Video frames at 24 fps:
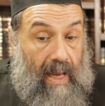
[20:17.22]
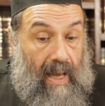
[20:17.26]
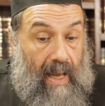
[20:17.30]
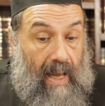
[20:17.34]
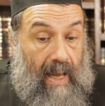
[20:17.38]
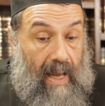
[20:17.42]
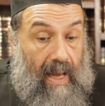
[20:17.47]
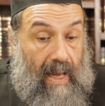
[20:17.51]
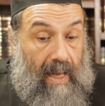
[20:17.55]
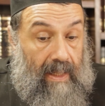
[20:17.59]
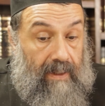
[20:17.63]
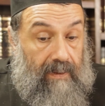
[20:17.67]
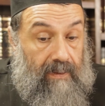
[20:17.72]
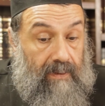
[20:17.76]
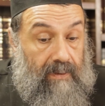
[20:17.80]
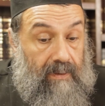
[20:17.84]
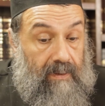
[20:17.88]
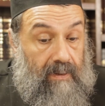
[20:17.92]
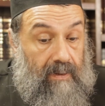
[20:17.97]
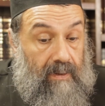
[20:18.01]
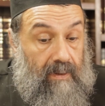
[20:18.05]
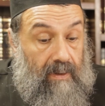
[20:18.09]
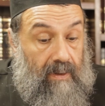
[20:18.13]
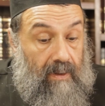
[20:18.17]
and
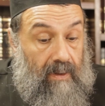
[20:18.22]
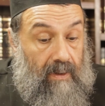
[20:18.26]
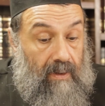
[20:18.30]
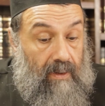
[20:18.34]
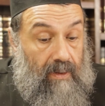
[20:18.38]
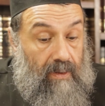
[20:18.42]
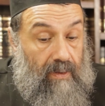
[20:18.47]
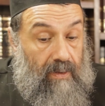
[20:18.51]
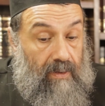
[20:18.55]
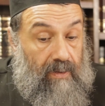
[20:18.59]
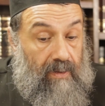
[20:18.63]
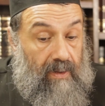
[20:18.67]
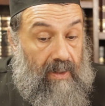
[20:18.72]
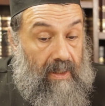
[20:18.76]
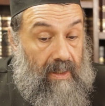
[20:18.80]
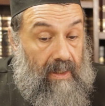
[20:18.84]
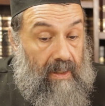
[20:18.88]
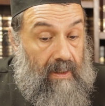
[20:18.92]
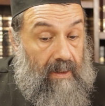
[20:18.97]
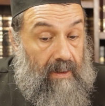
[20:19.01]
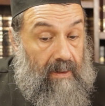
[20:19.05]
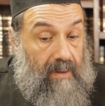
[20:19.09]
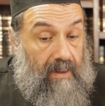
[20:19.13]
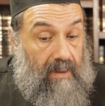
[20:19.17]

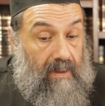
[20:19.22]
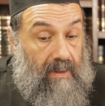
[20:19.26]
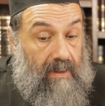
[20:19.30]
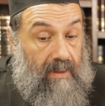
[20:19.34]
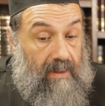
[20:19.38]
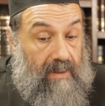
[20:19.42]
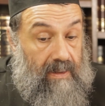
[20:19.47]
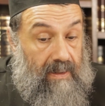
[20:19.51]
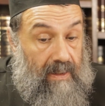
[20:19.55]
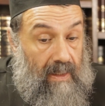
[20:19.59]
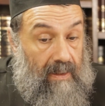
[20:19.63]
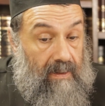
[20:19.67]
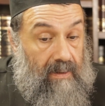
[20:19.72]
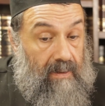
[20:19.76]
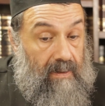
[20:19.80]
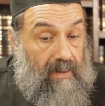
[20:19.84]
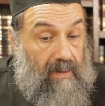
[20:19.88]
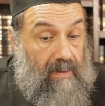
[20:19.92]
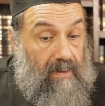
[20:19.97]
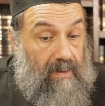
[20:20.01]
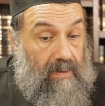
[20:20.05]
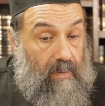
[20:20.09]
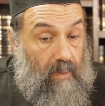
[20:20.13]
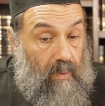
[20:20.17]
the
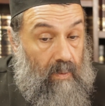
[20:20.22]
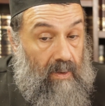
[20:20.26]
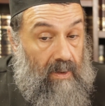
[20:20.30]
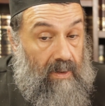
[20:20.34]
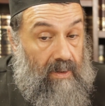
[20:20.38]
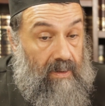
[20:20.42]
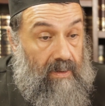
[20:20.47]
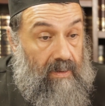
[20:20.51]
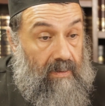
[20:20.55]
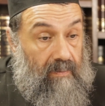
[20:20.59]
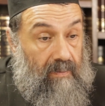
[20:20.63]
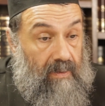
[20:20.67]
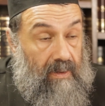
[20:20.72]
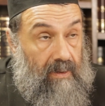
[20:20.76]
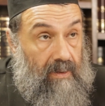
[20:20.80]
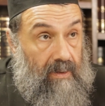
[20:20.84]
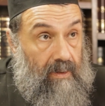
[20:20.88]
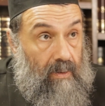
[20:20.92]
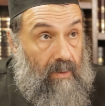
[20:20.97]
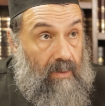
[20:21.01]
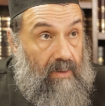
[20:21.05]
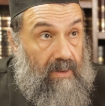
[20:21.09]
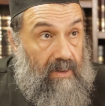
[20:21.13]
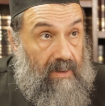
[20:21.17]
sentence was
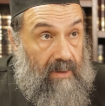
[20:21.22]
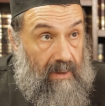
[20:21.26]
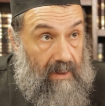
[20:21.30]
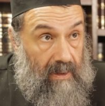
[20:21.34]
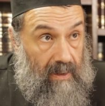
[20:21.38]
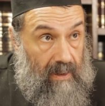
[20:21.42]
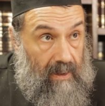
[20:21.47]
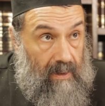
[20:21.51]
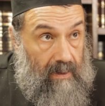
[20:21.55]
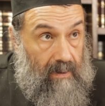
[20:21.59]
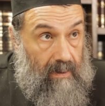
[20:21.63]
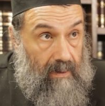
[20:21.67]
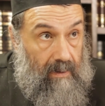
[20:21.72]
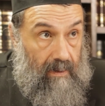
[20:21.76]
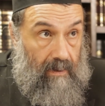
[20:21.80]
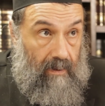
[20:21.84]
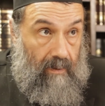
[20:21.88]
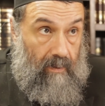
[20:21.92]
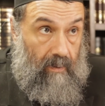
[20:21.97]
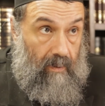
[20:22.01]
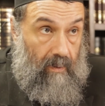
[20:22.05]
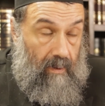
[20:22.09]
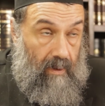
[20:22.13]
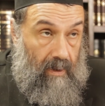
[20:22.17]
reduced in
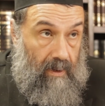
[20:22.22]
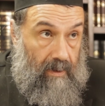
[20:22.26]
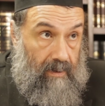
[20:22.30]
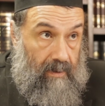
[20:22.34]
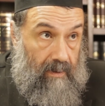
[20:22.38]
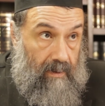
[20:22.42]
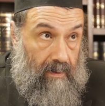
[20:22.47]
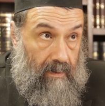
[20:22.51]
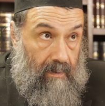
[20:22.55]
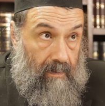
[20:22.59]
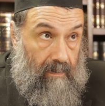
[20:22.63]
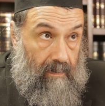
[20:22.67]
court